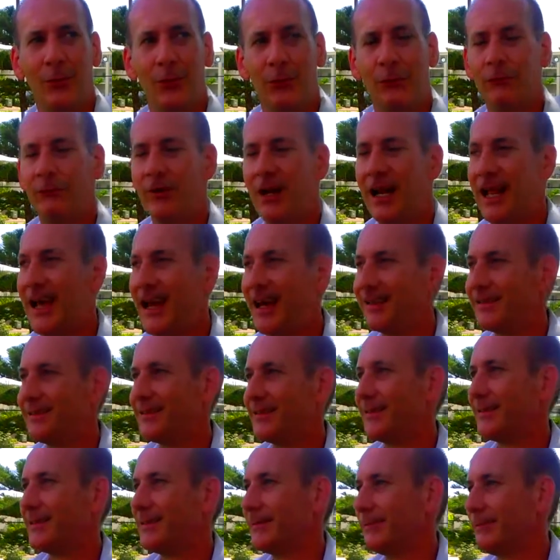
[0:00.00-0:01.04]

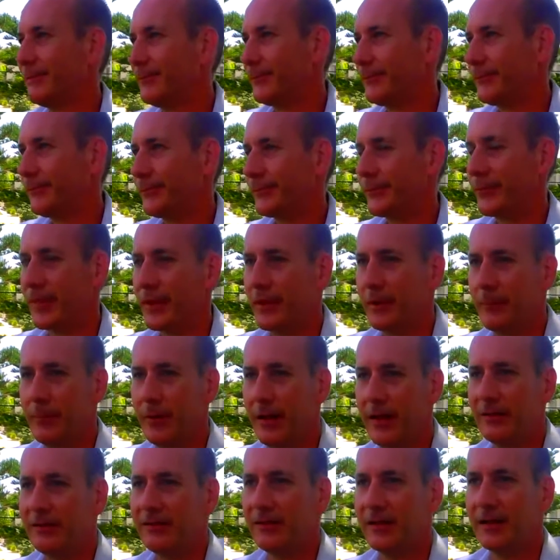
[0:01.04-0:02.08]
relaxed.
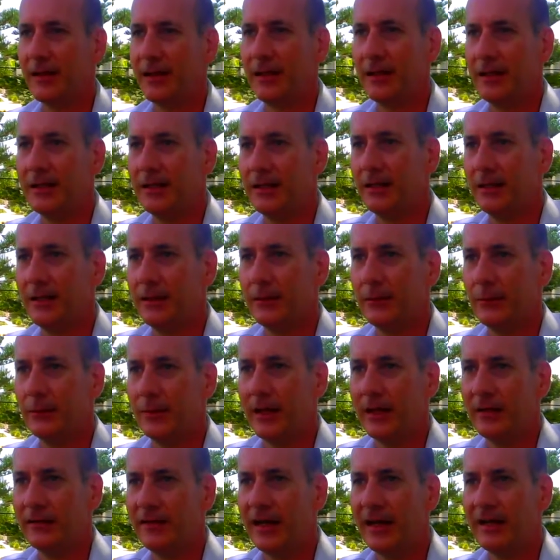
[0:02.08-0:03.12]
Basically, you're
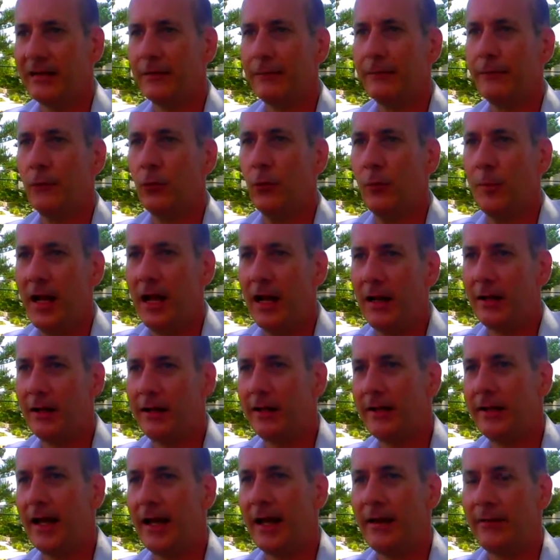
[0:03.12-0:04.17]
going to take the
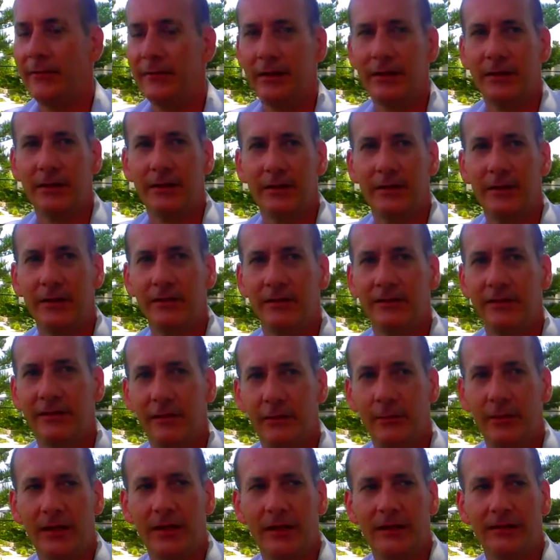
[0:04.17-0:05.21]
formality out of it. It'll still
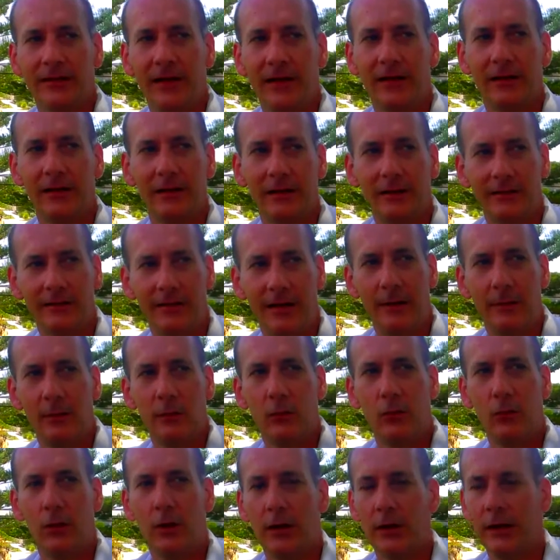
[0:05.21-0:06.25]
be exactly the same
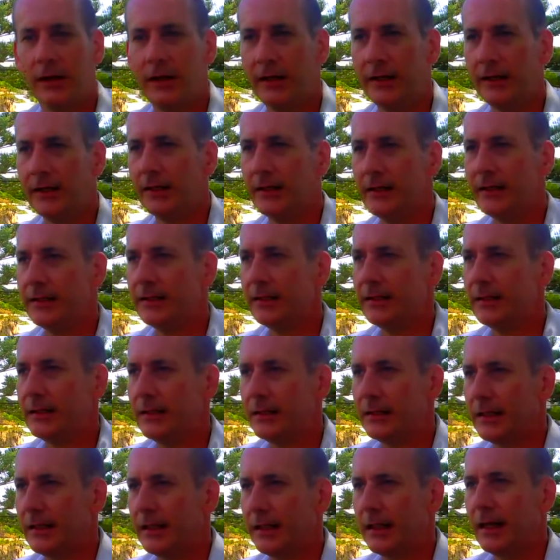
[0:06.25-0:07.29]
quality. It's
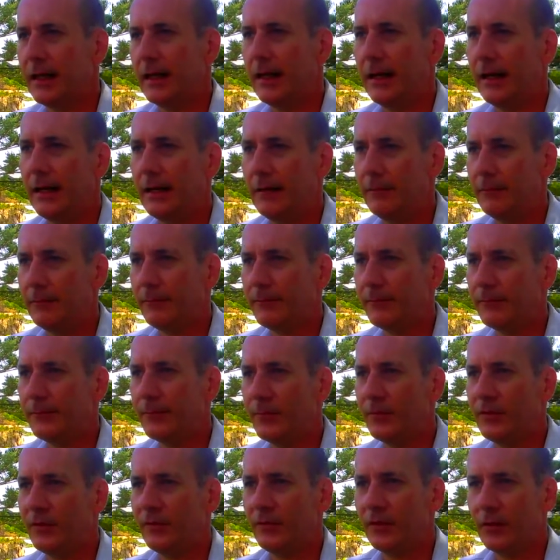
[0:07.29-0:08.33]

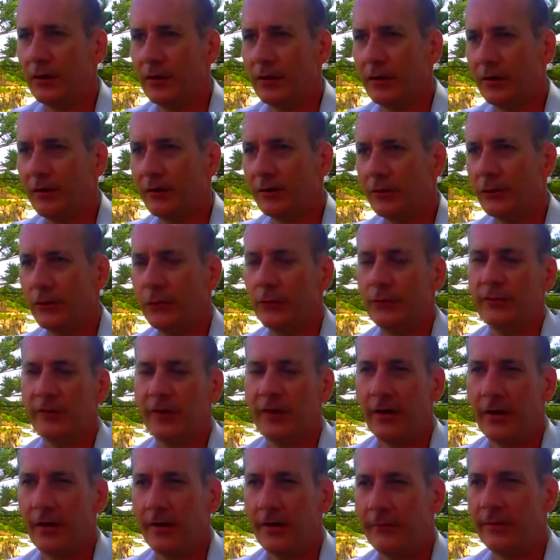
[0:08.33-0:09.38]
still good
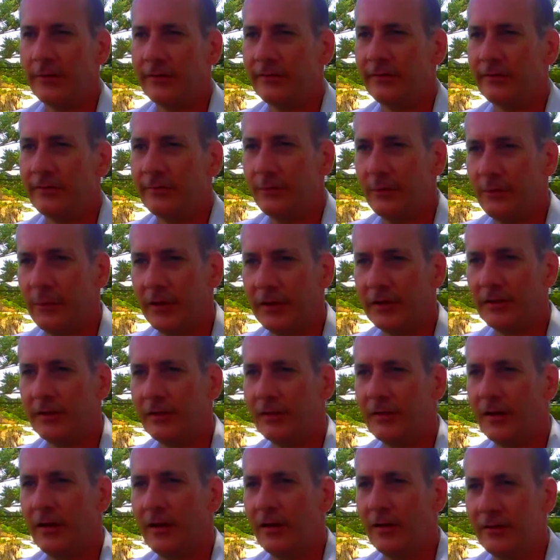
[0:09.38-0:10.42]
service, but
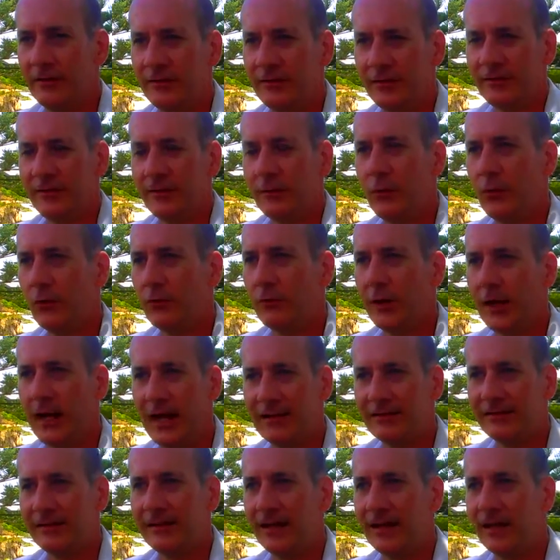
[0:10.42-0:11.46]
just a more
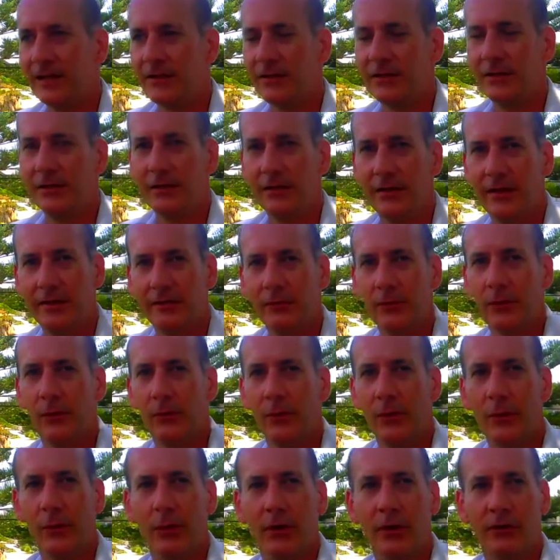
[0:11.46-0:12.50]
relaxed attitude. That's what
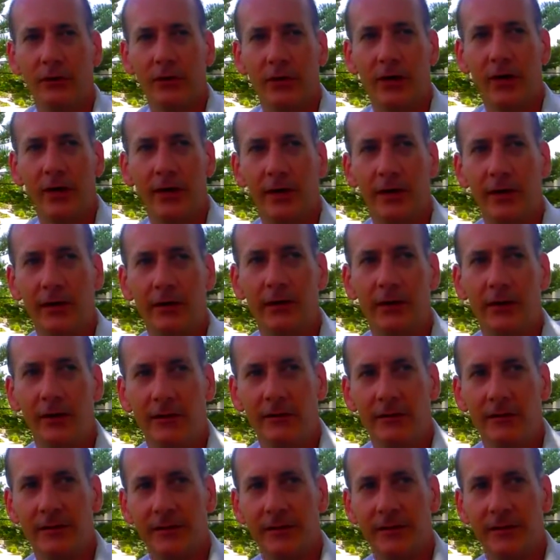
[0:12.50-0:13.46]
we want to try and get across.